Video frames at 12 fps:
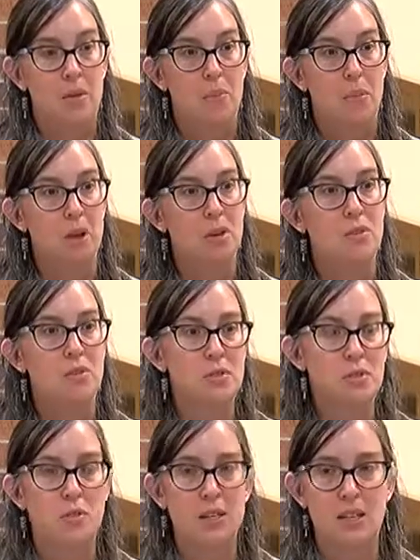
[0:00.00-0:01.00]
But you
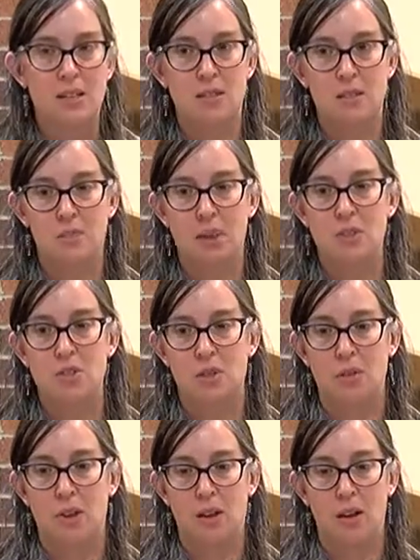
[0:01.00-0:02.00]
do need to make
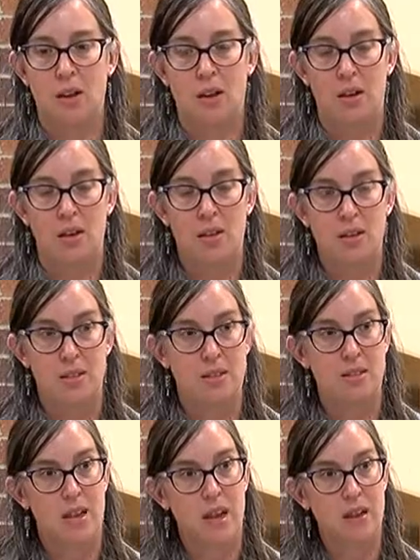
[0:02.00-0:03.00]
sure that a
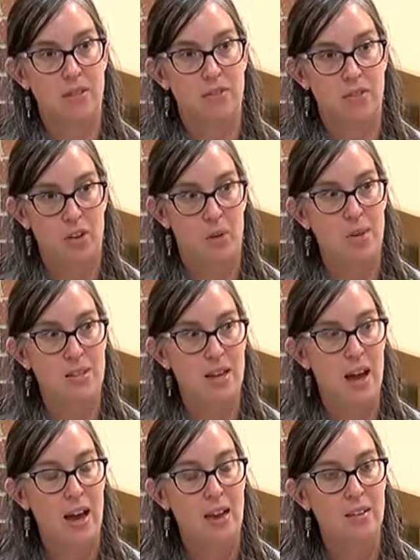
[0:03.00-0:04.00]
design firm is
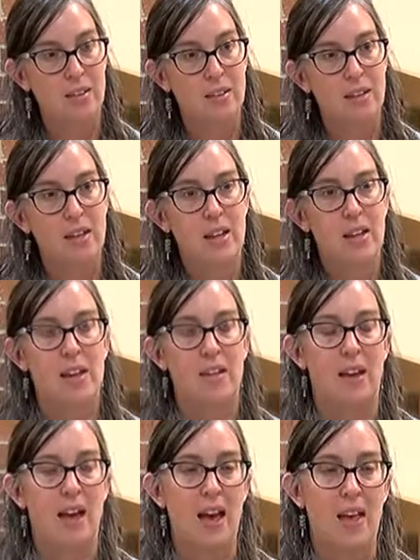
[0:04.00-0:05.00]
hired
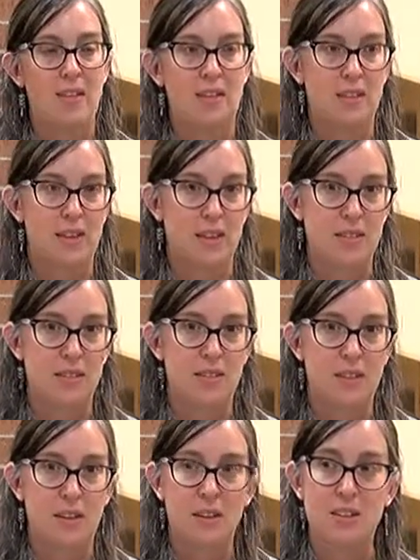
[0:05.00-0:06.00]
that has the
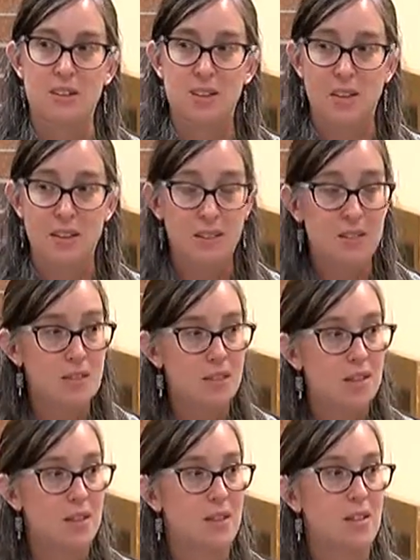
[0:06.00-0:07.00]
necessary
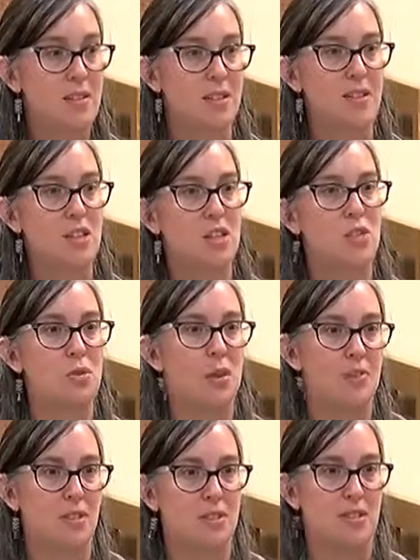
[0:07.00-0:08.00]
skills to set you
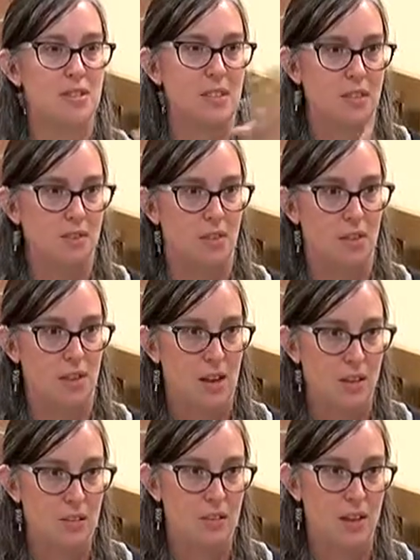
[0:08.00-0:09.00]
up for success for the
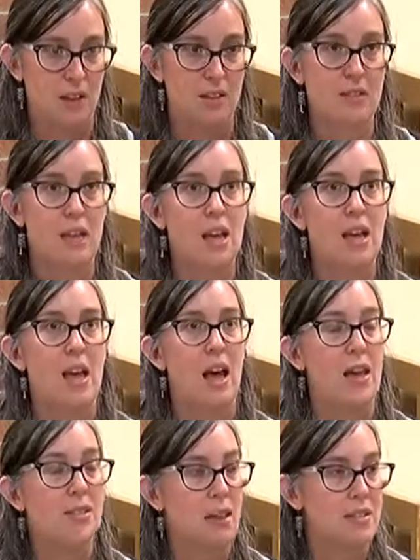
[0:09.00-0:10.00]
next phase.
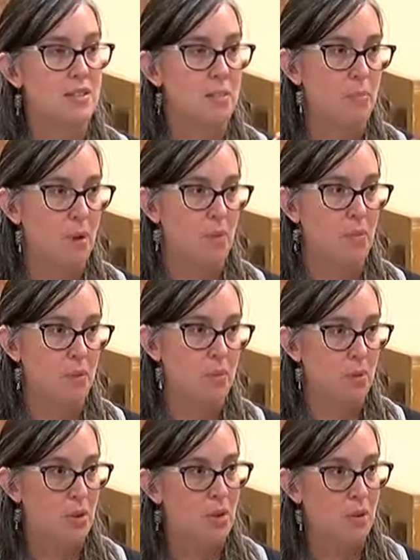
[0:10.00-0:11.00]
And that's the public
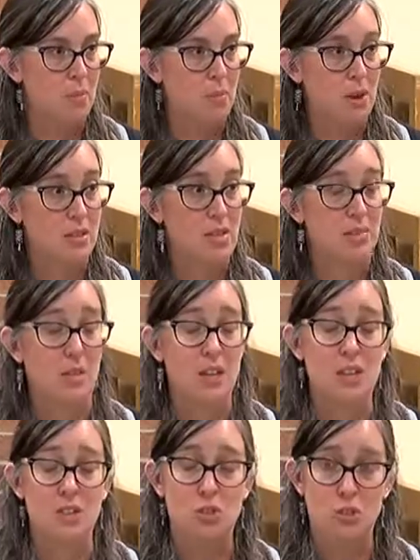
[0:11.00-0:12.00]
procurement process for
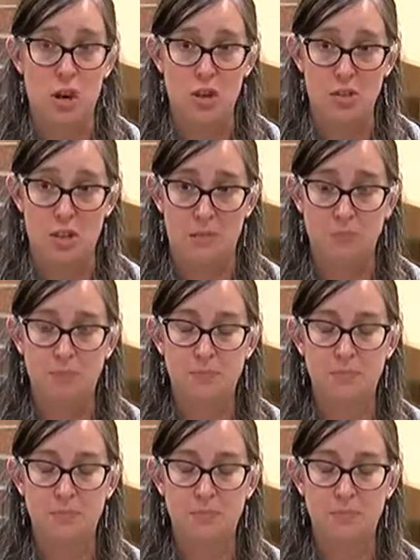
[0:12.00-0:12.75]
construction.